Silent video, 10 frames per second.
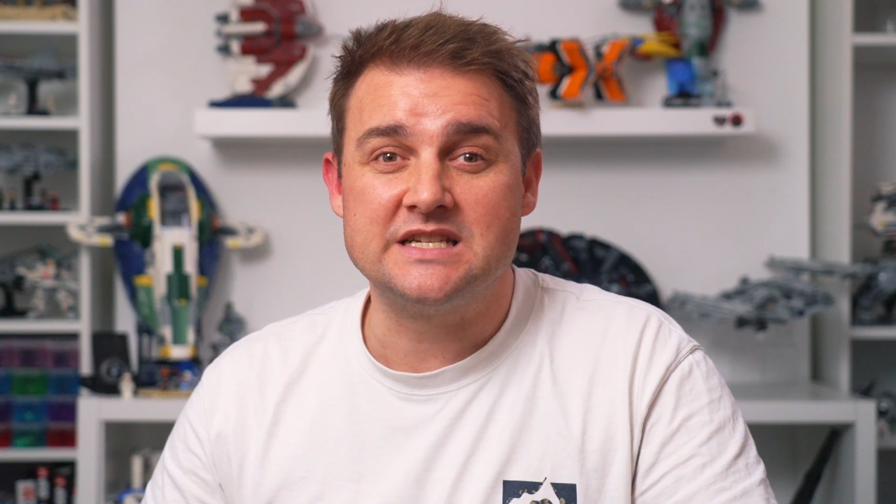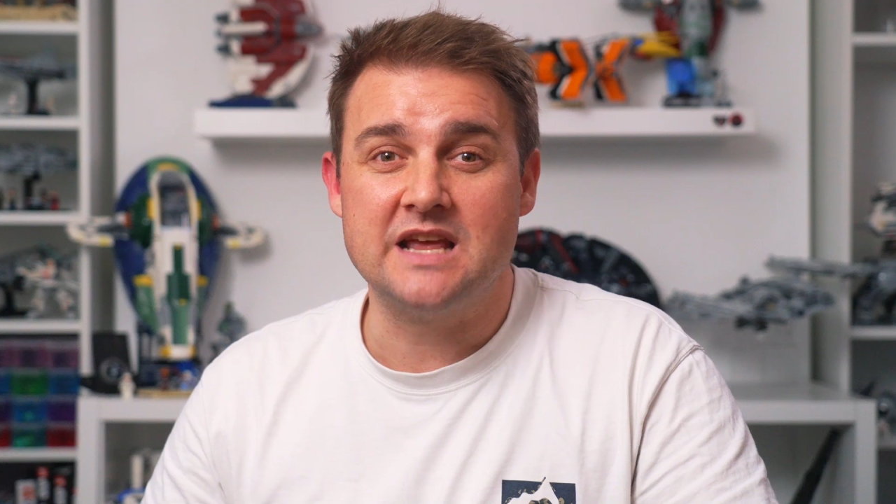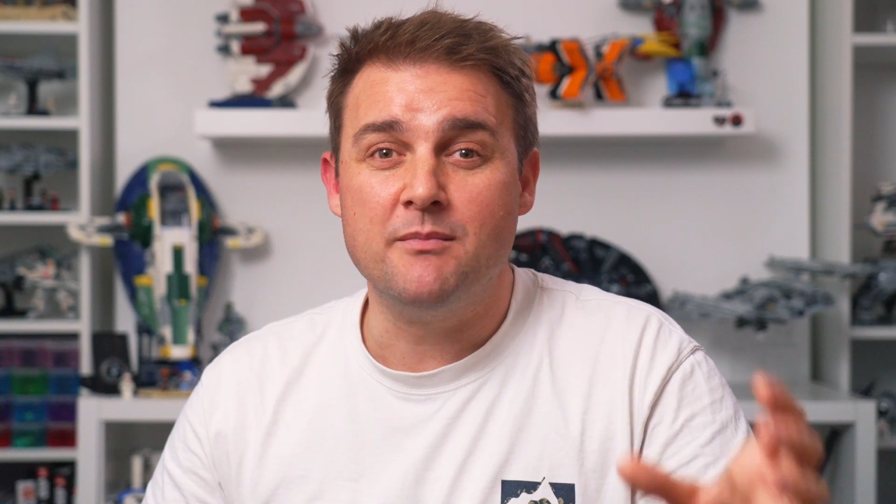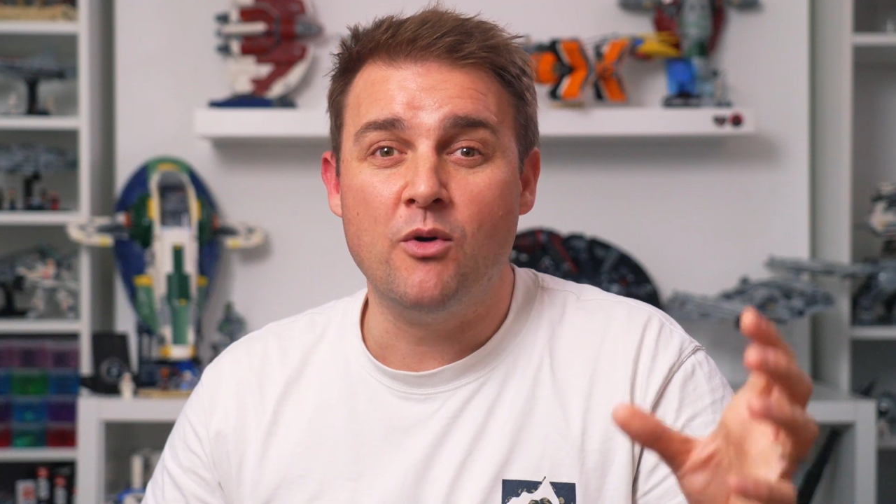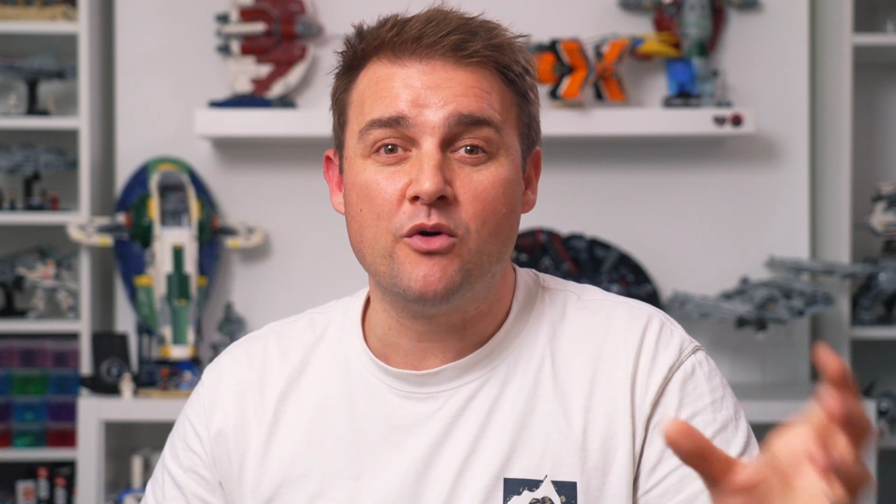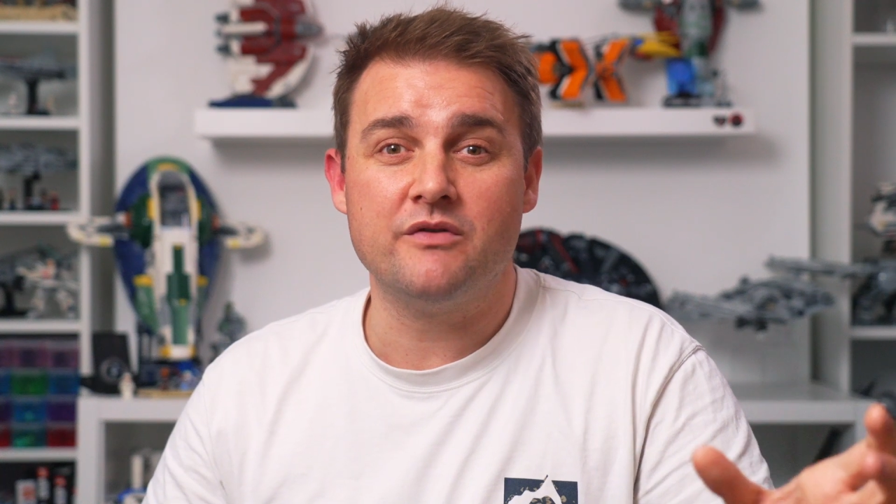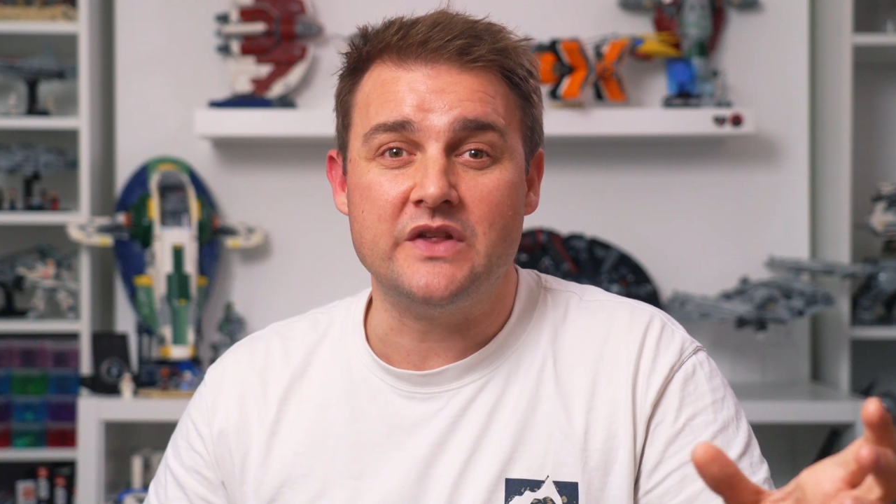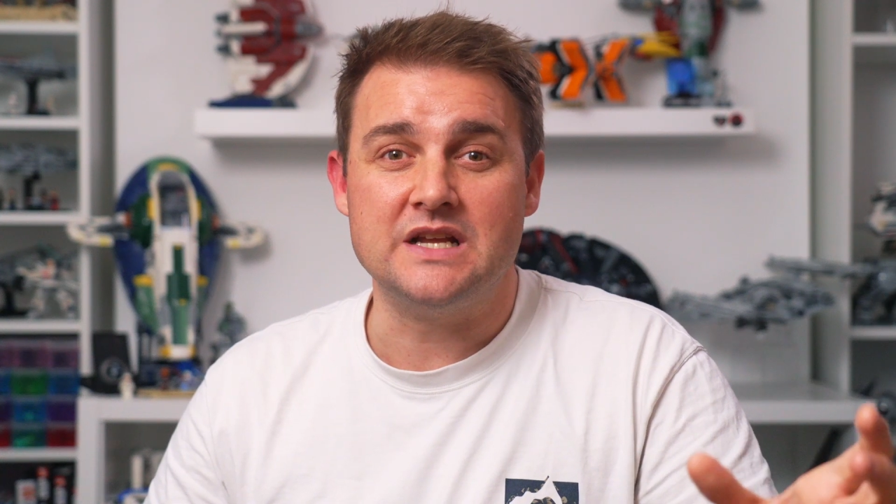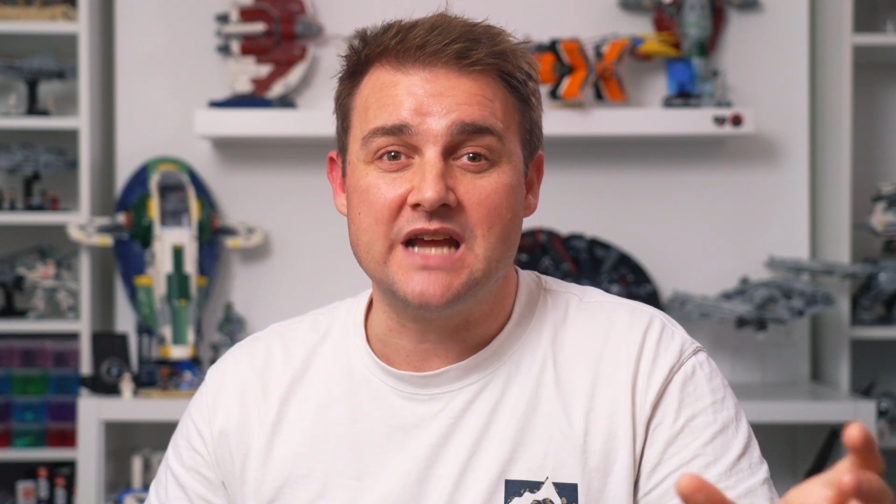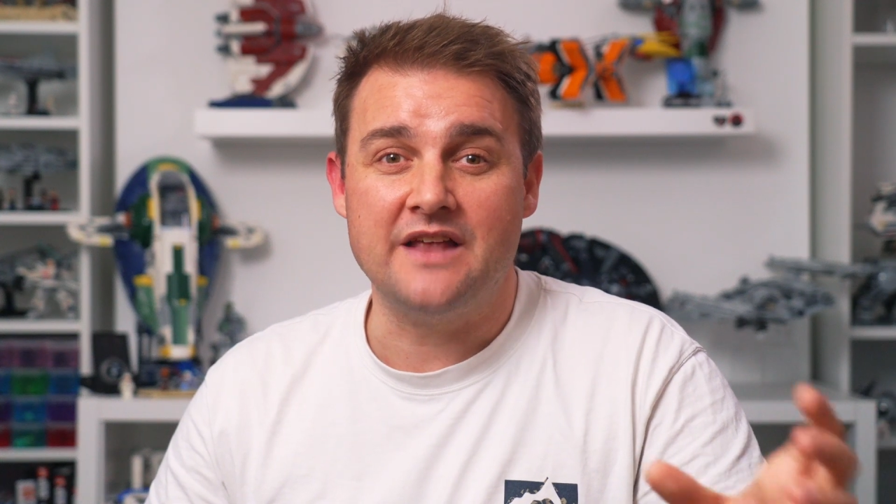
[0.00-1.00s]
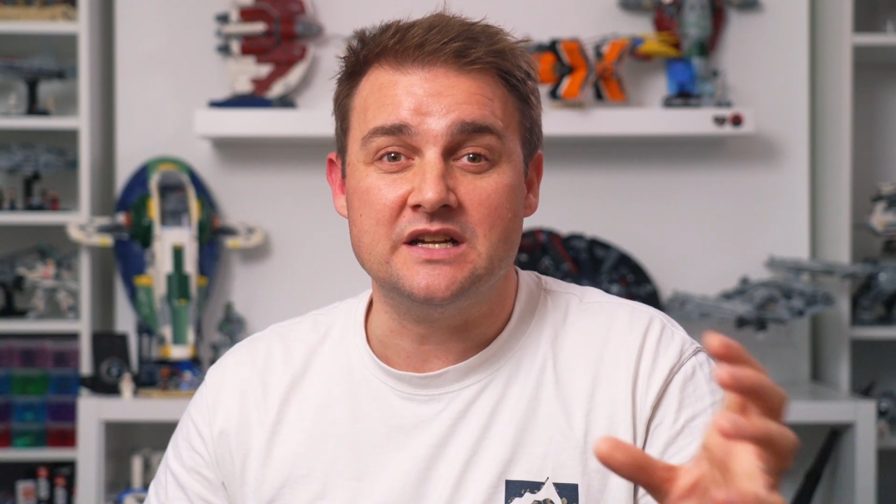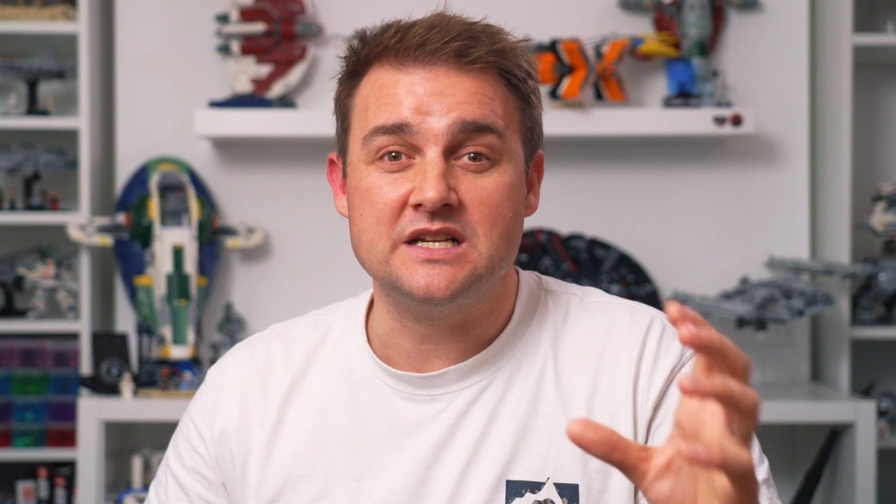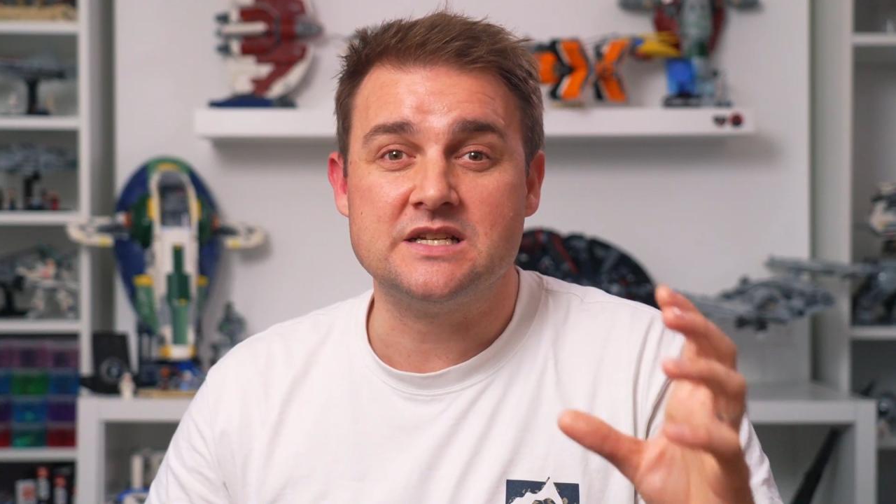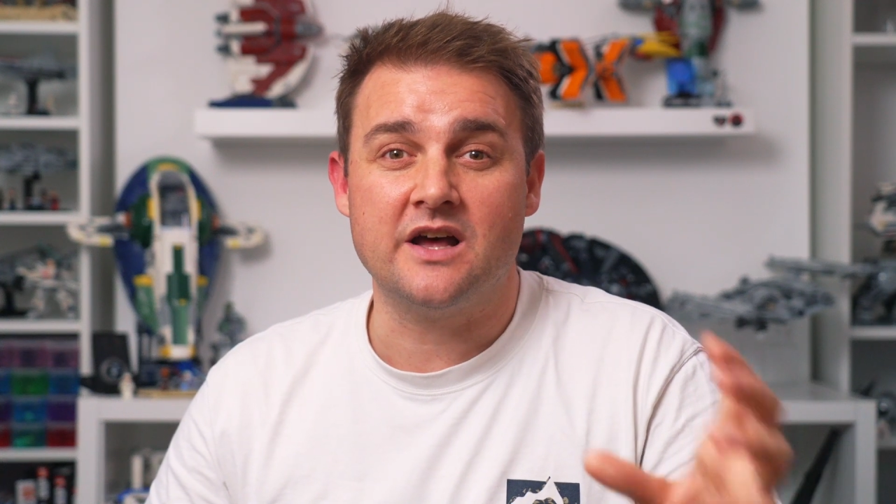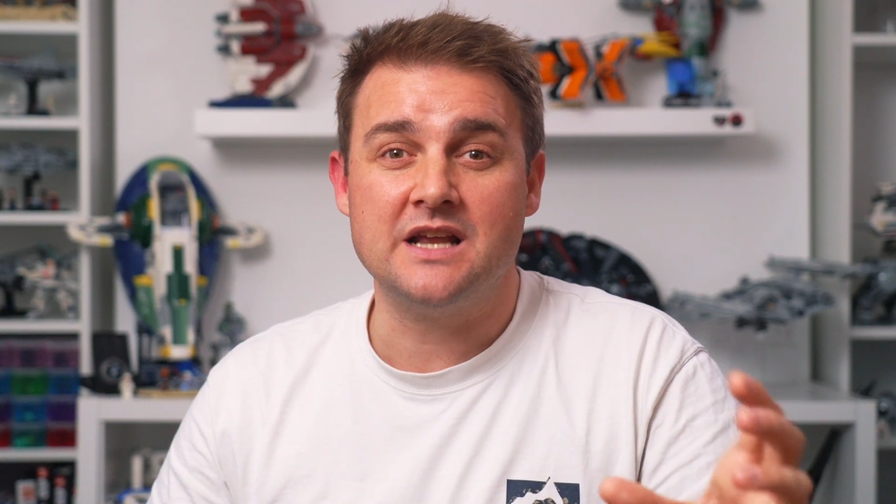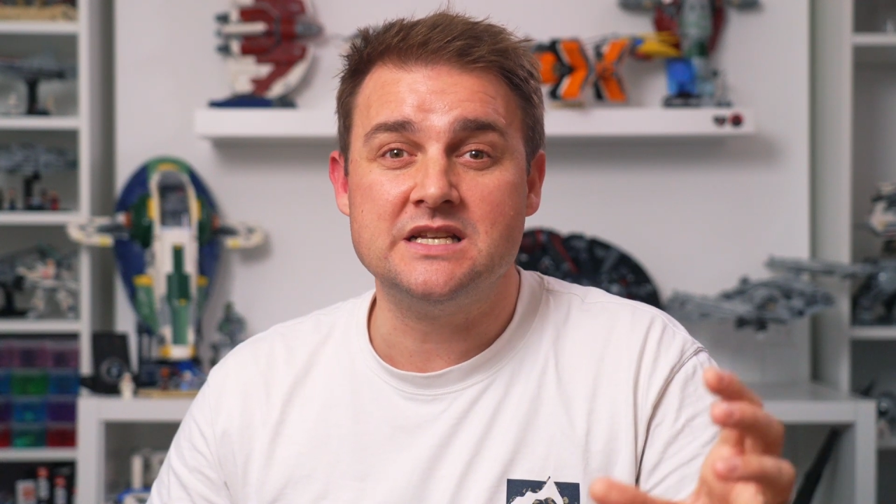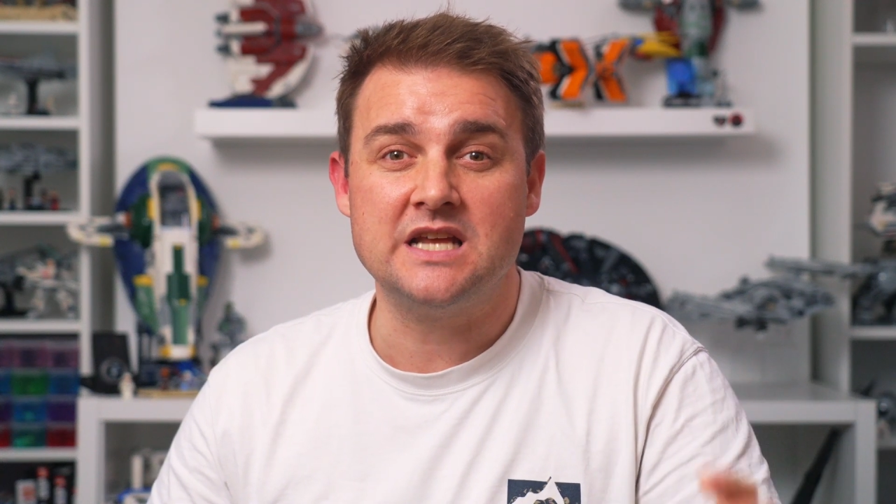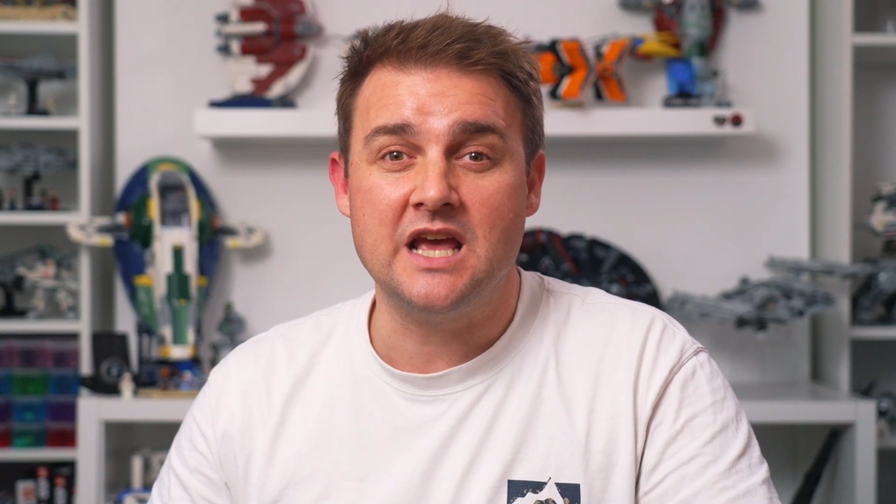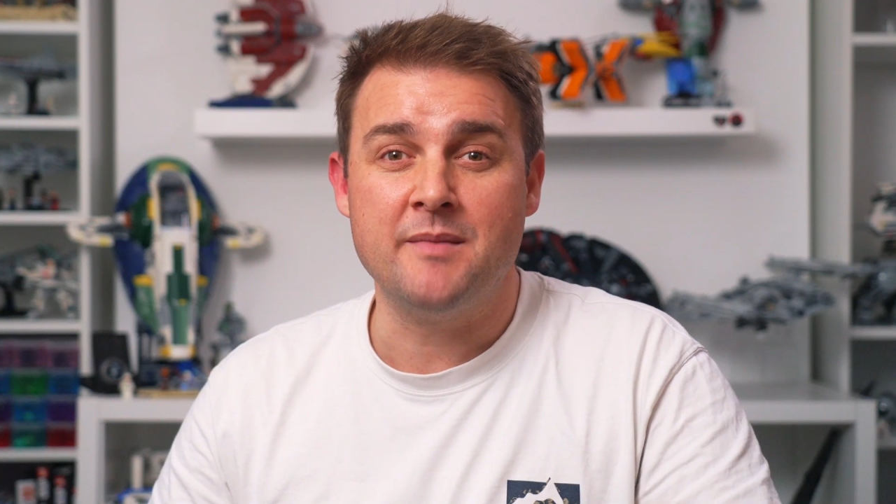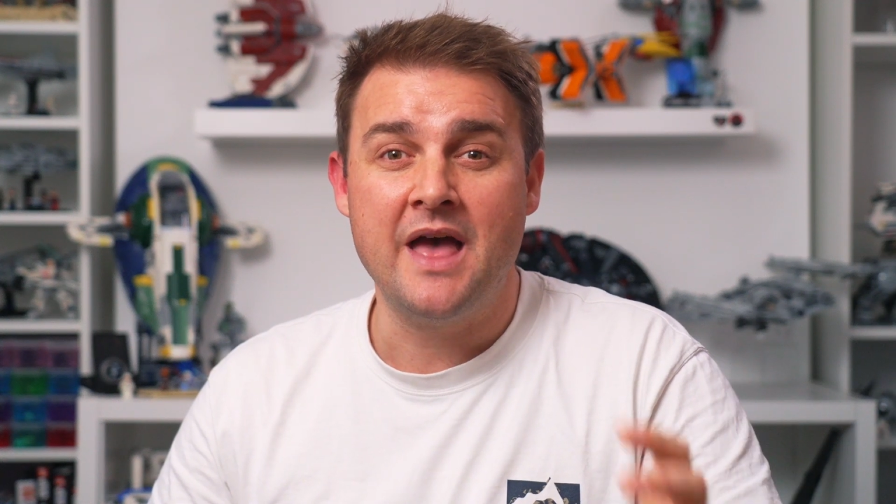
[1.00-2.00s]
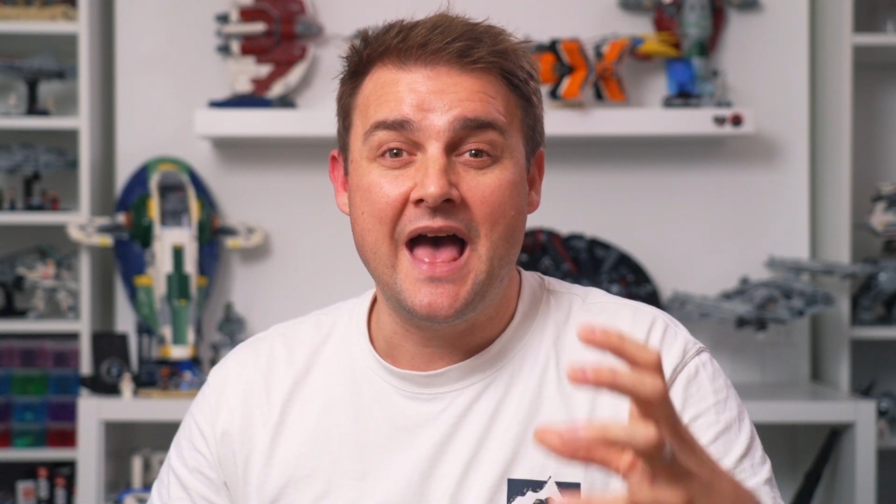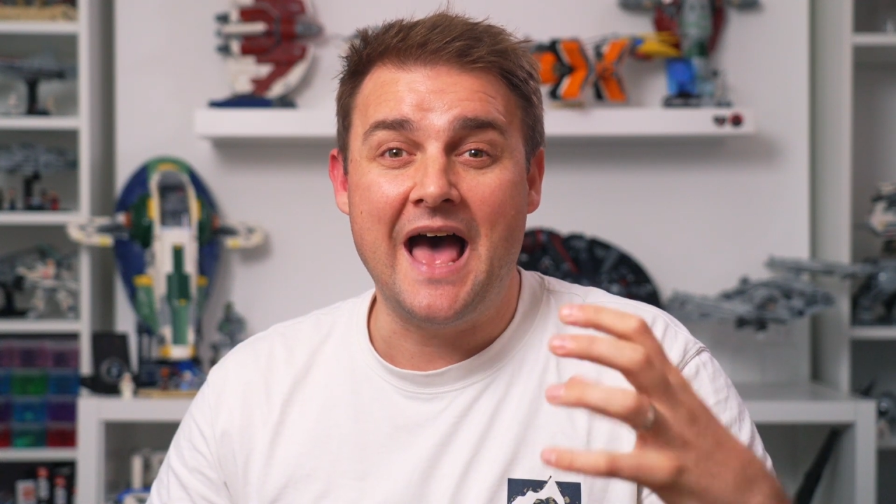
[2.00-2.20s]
see more of this and the design team